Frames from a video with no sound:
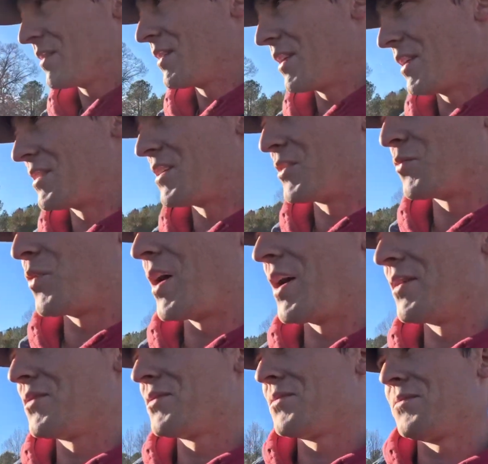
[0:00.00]
That's his
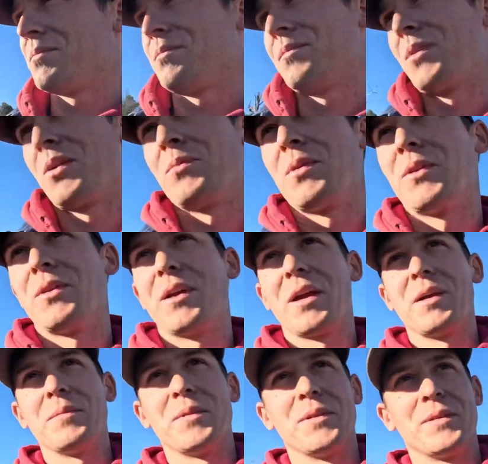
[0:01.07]
wife, her middle
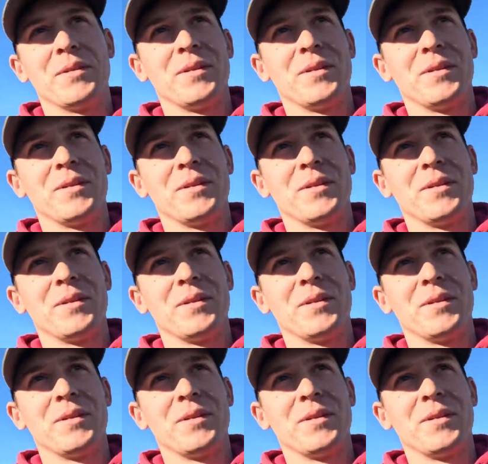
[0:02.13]
name.